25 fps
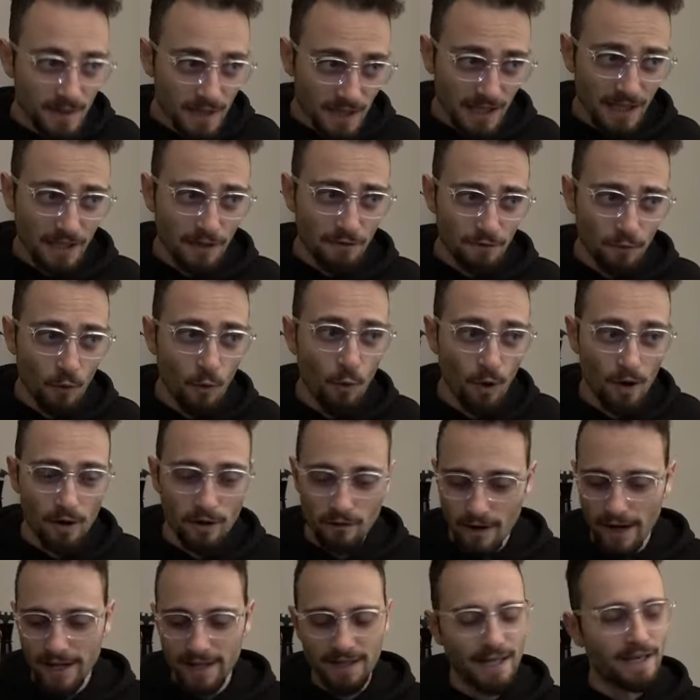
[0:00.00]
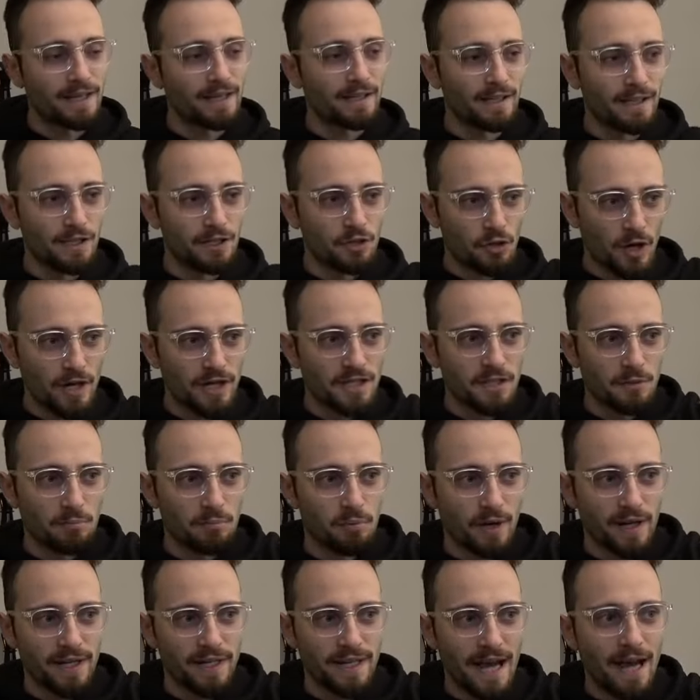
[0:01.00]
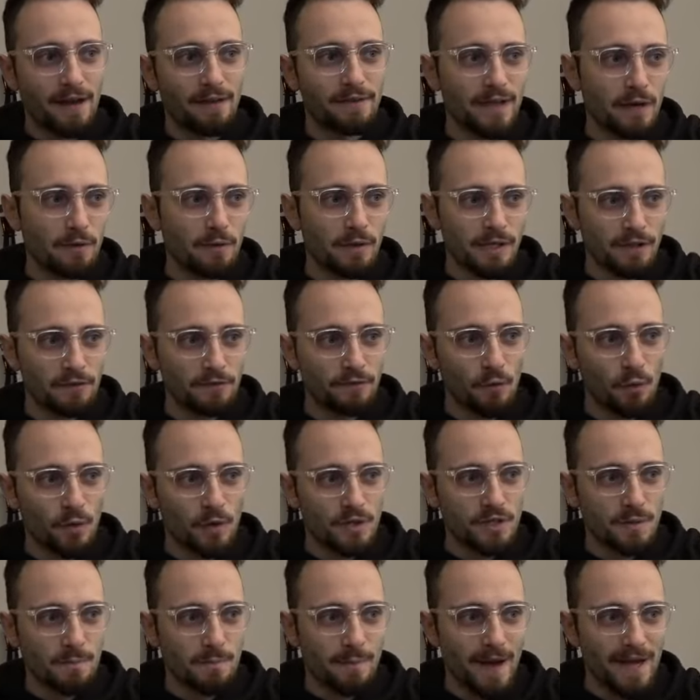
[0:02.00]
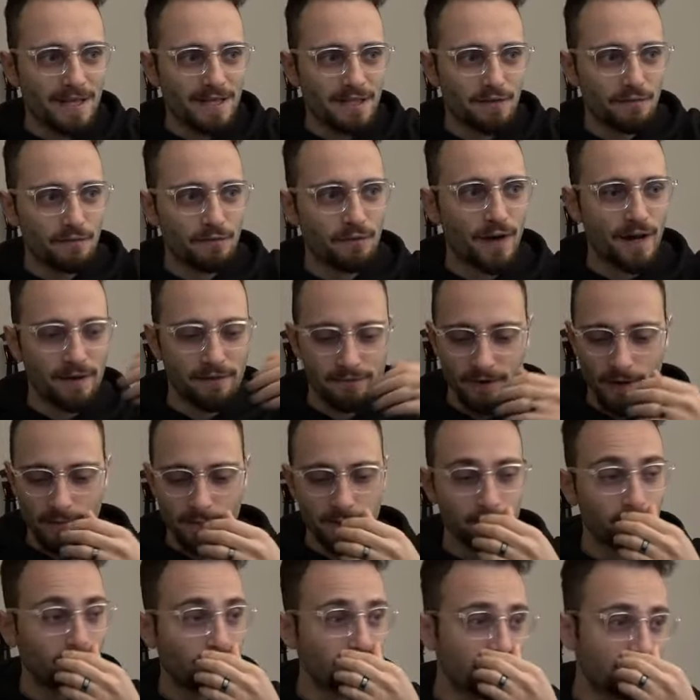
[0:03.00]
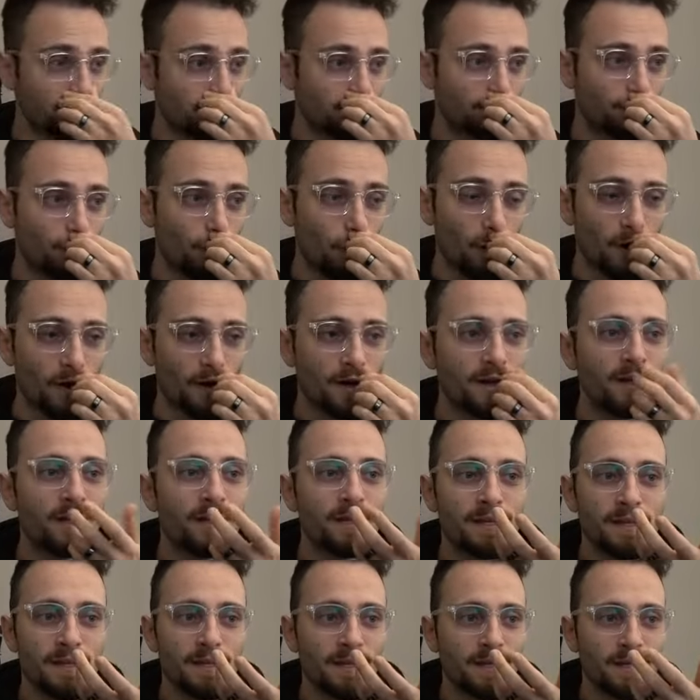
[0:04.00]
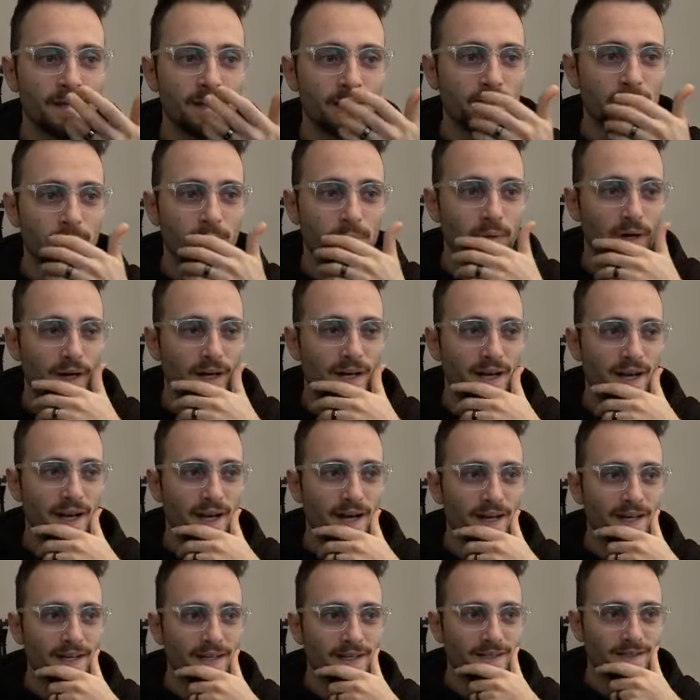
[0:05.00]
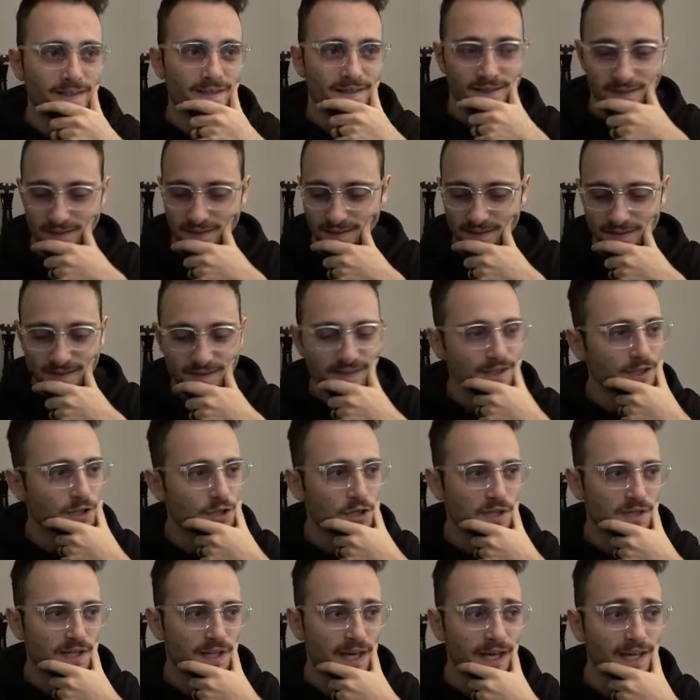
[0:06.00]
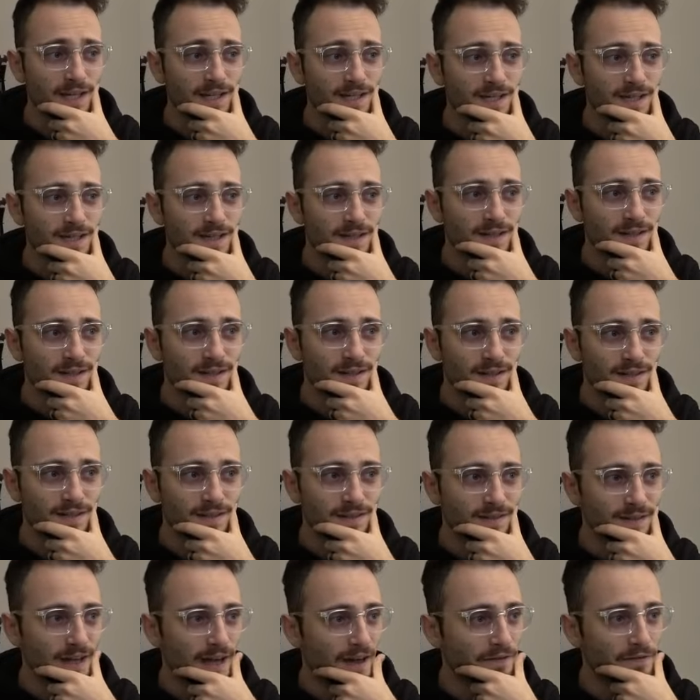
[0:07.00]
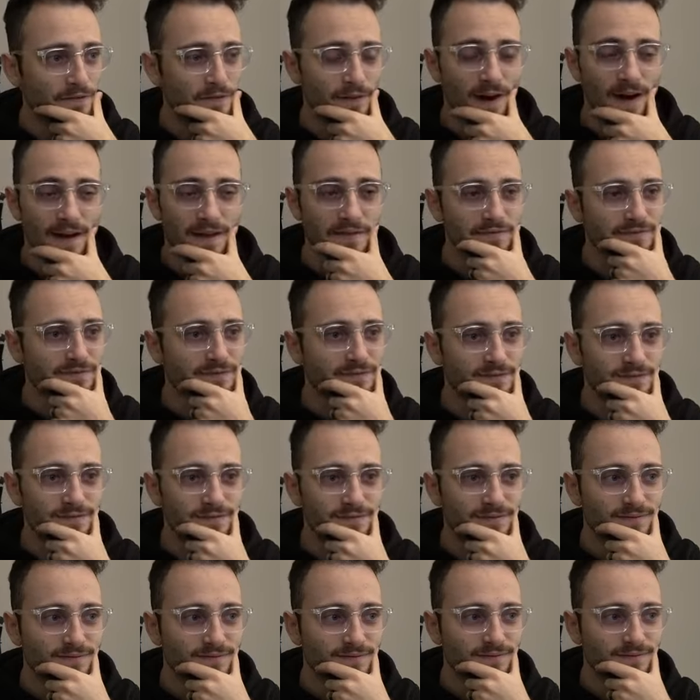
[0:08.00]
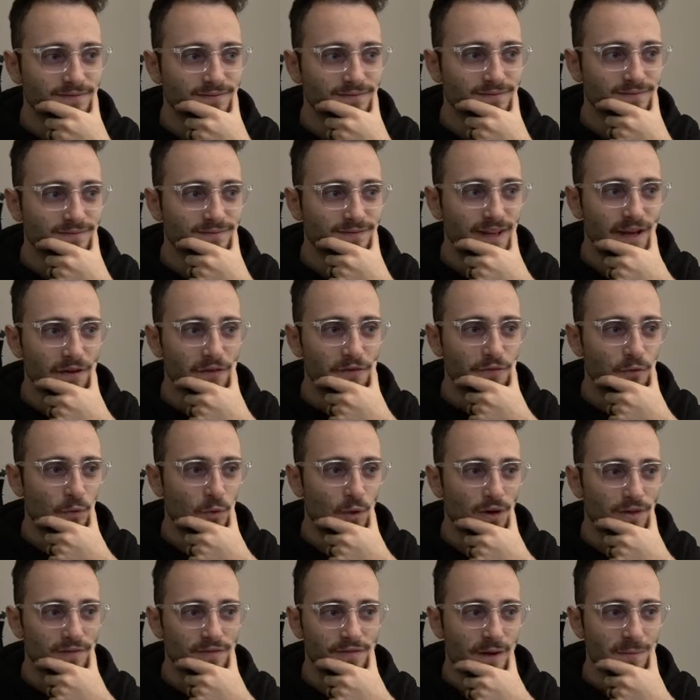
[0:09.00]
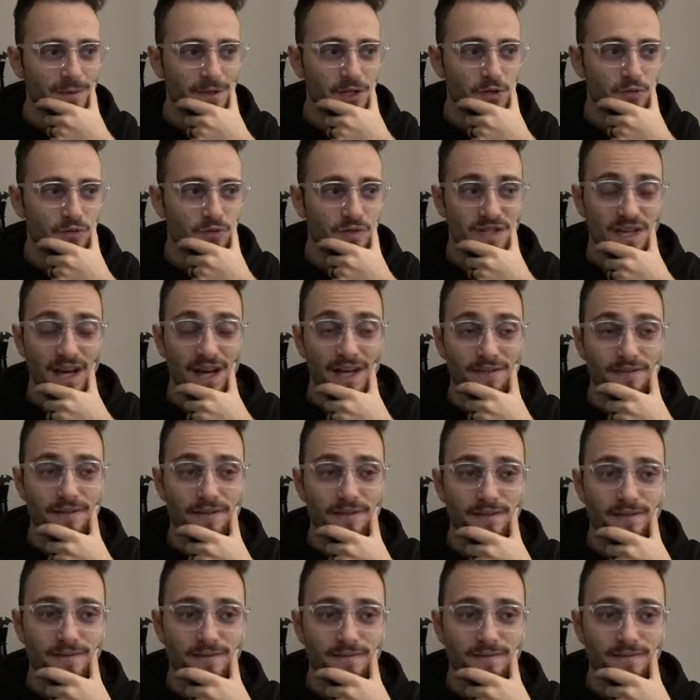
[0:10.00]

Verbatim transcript: e four, right? Like, he tries to break out. Now e four is a massive threat. Fabi plays e four, but uh, he just takes. f five, f four, and Fabi just resigns.